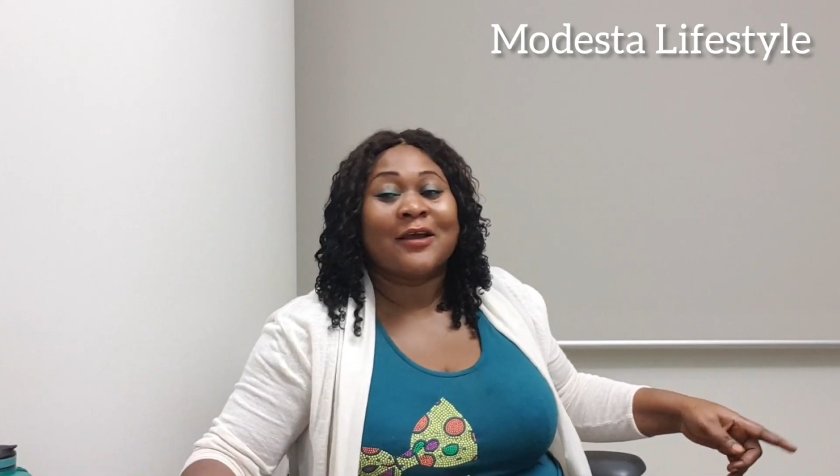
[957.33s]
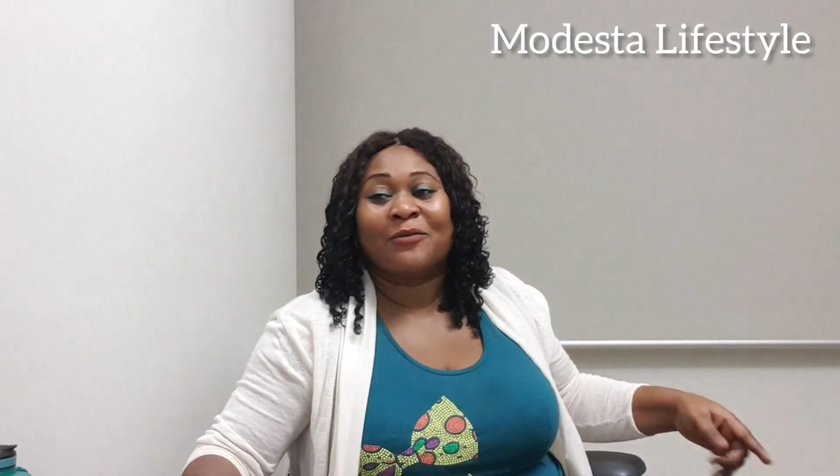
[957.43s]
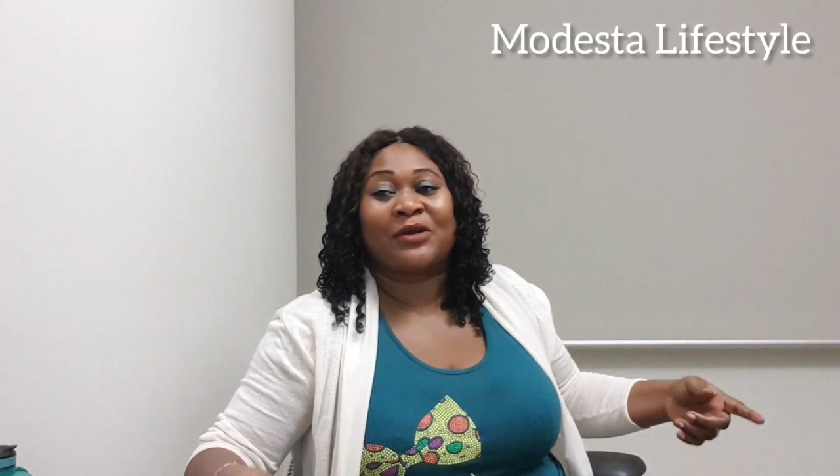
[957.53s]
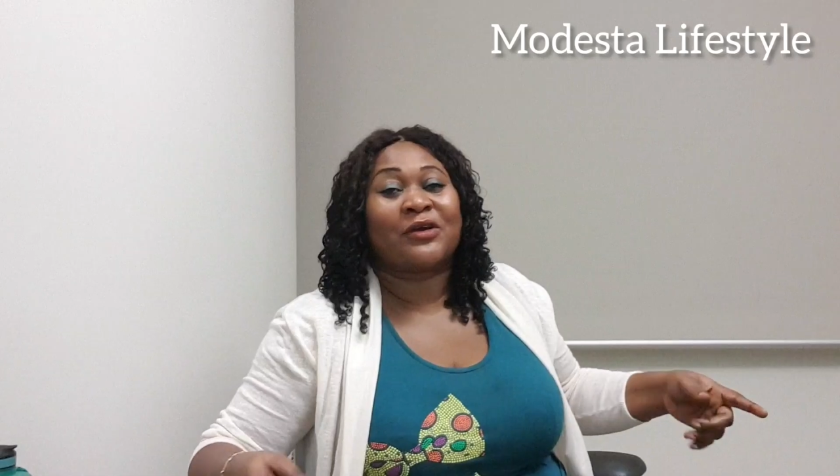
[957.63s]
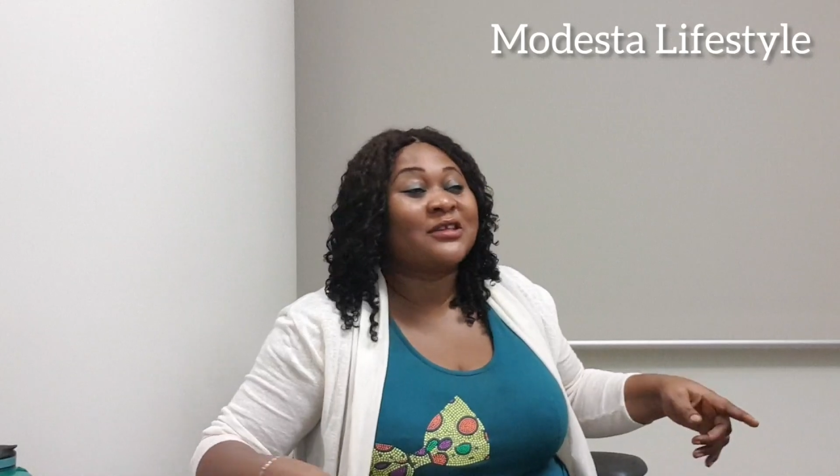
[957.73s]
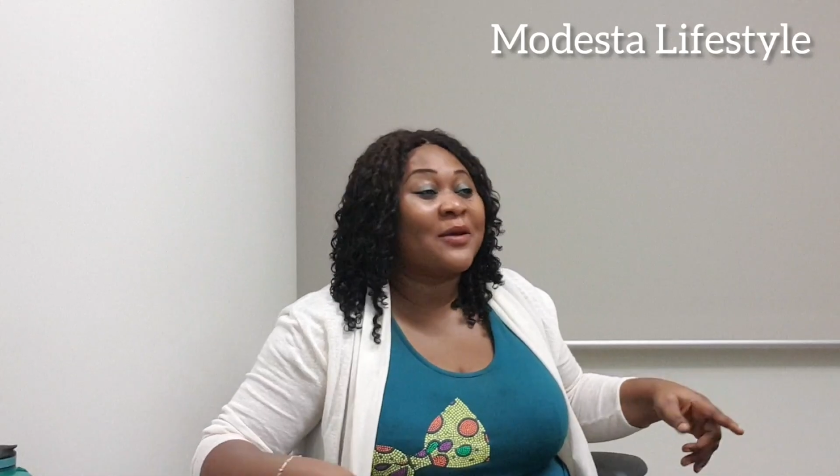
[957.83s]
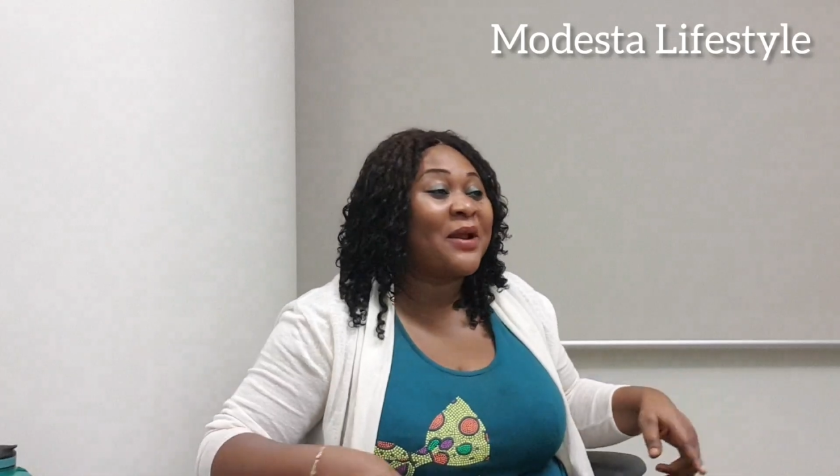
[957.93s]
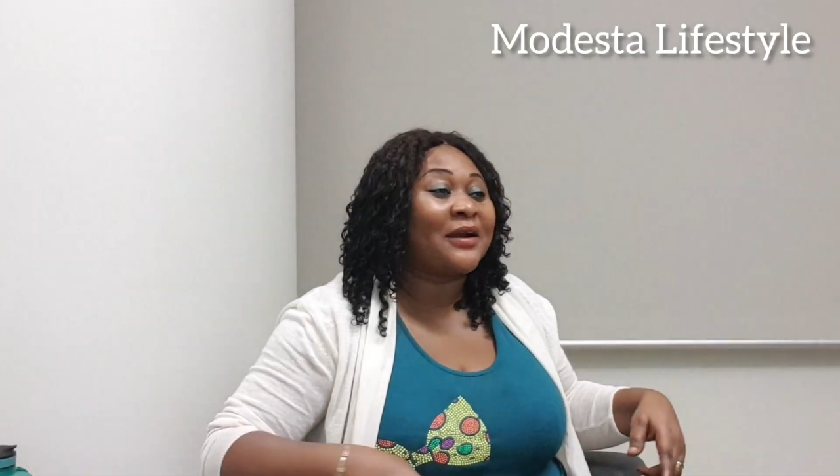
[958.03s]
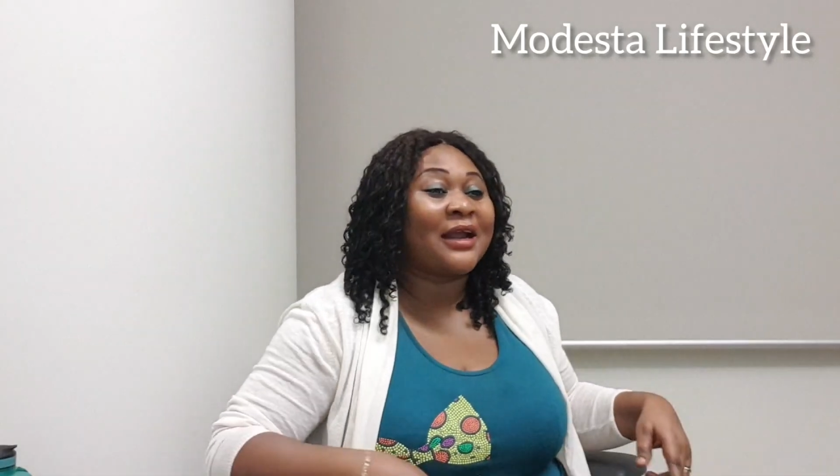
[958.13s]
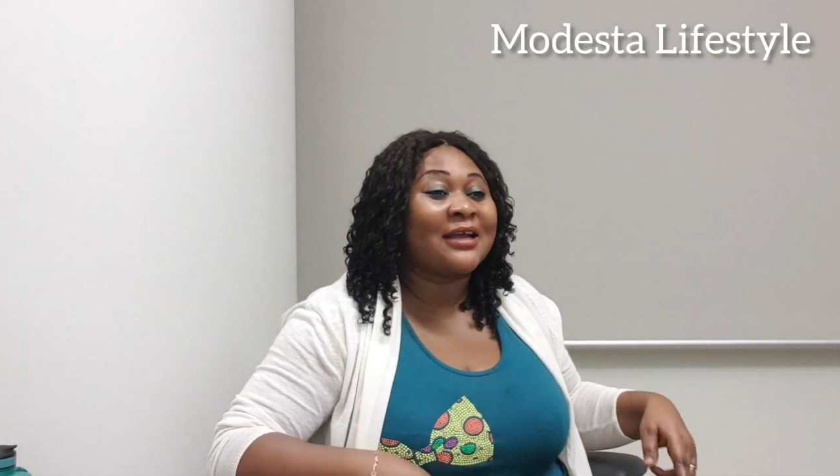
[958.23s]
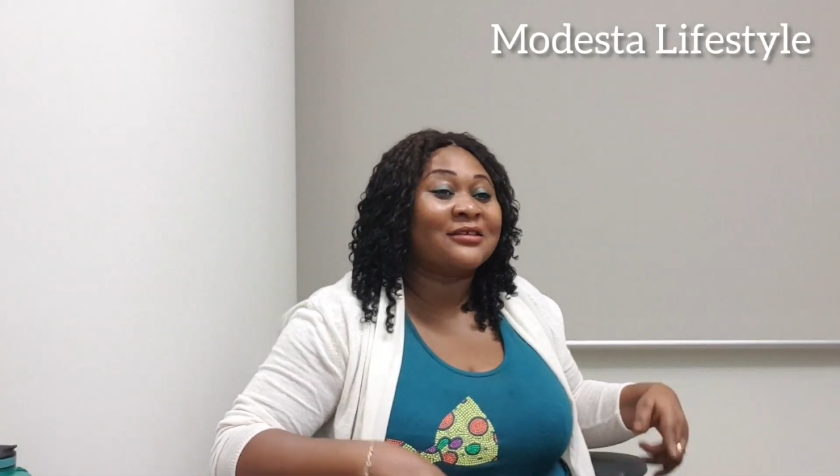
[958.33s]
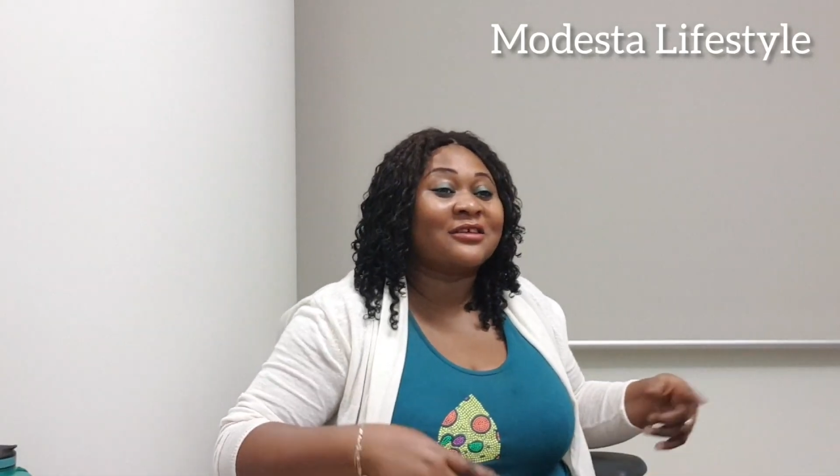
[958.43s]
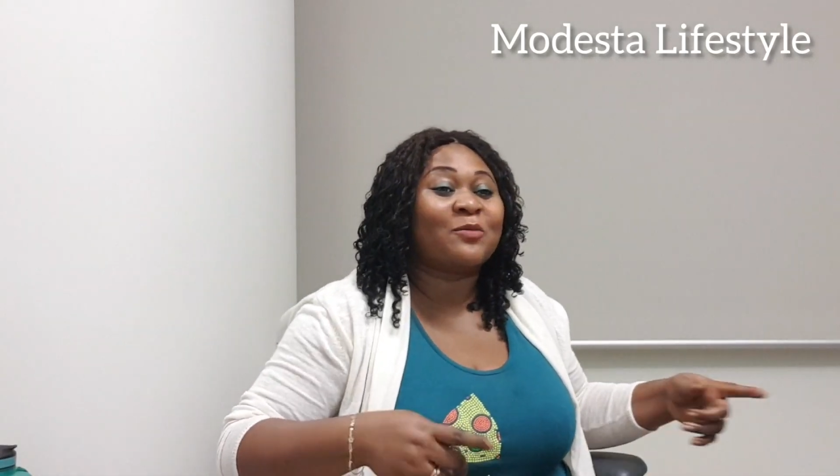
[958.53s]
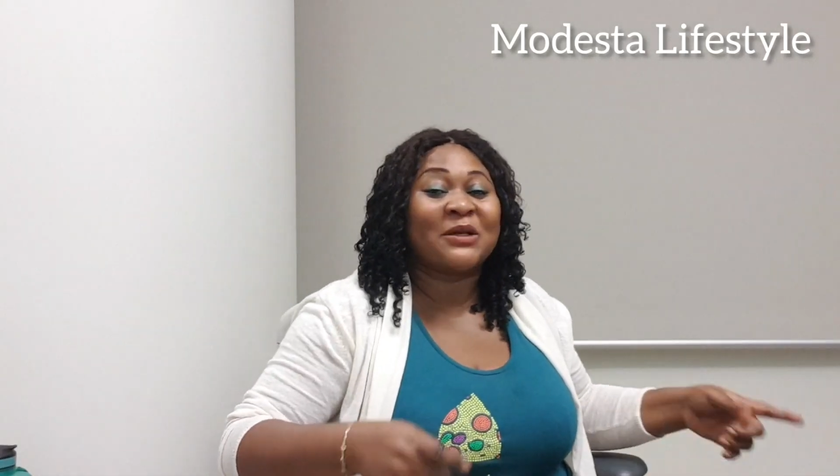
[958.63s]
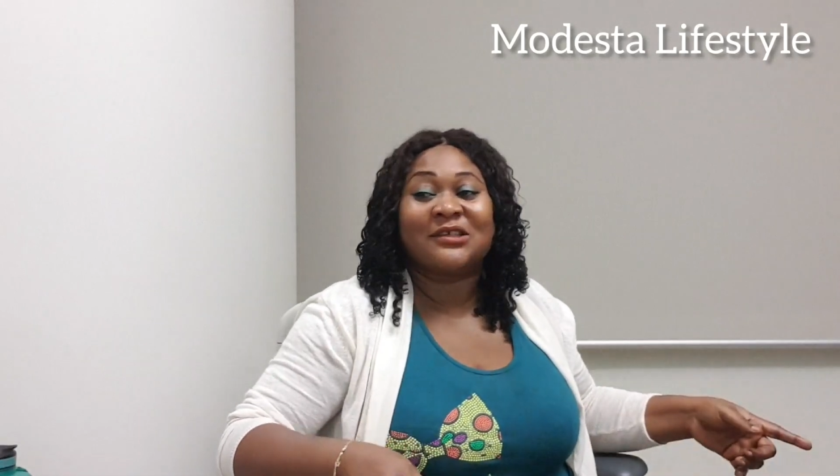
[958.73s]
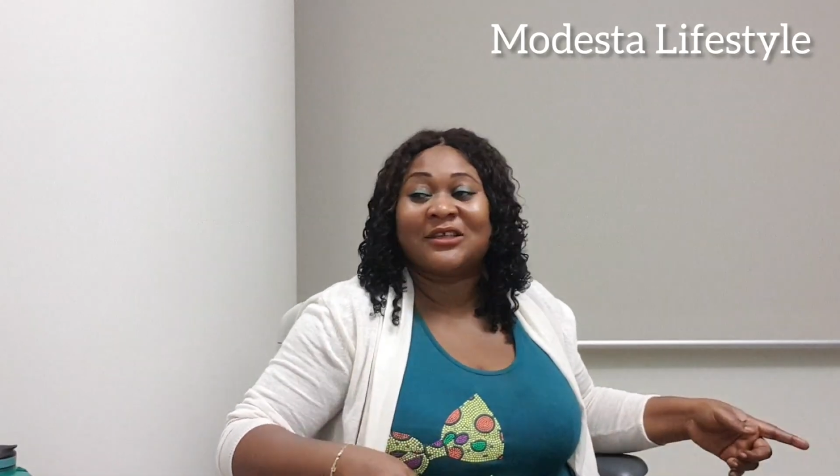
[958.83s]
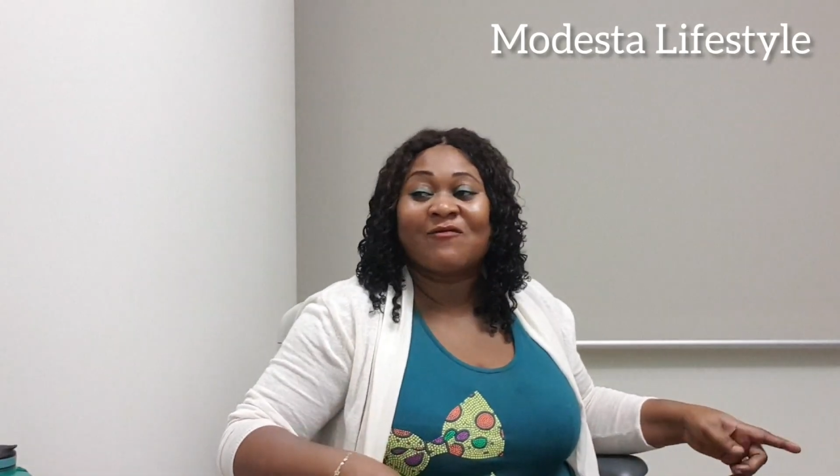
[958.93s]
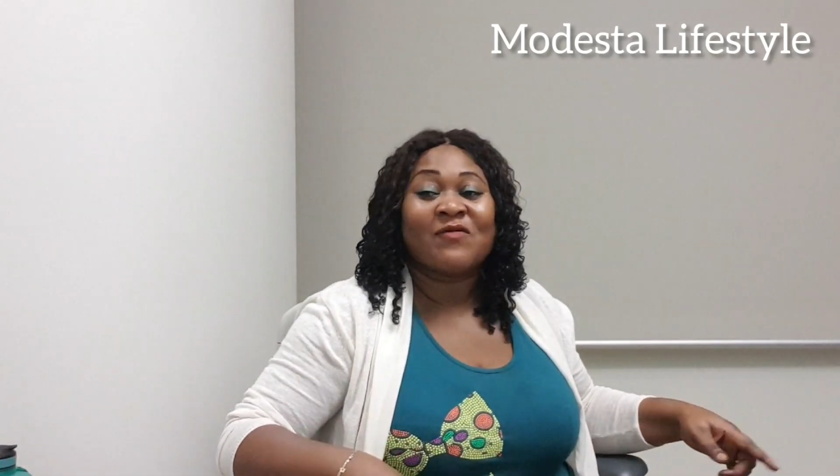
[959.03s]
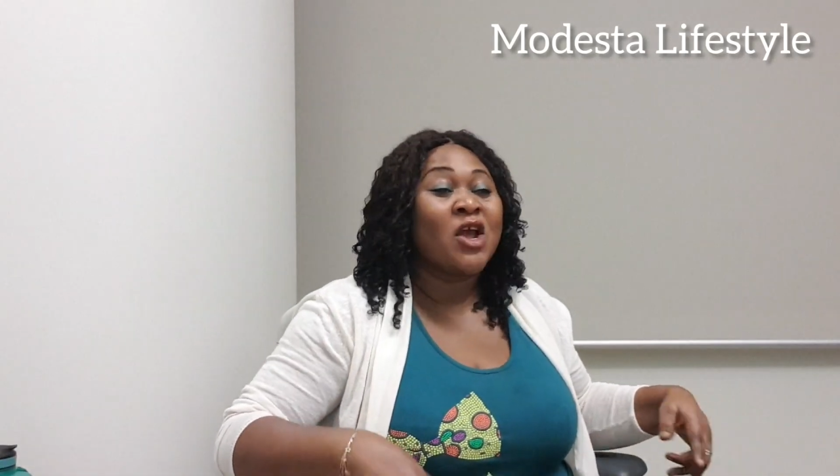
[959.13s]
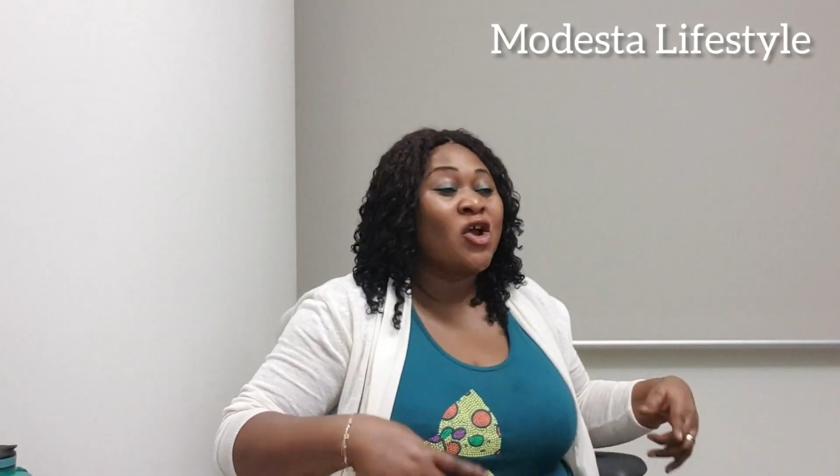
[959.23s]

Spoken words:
because America is expensive,